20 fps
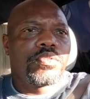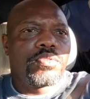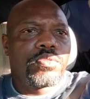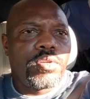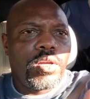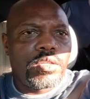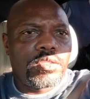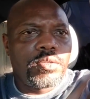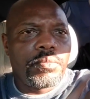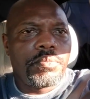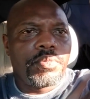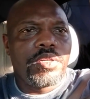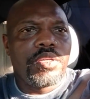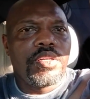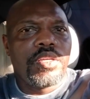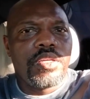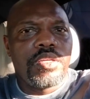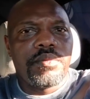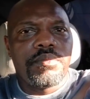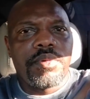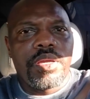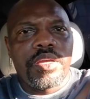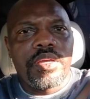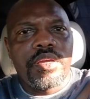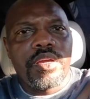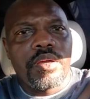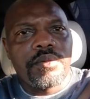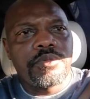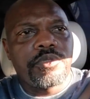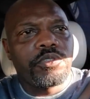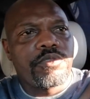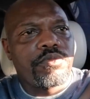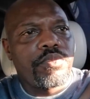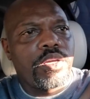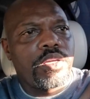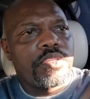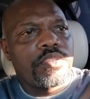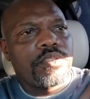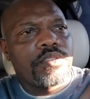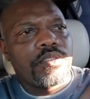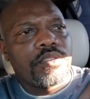Trust and believe, man. It helps the rating.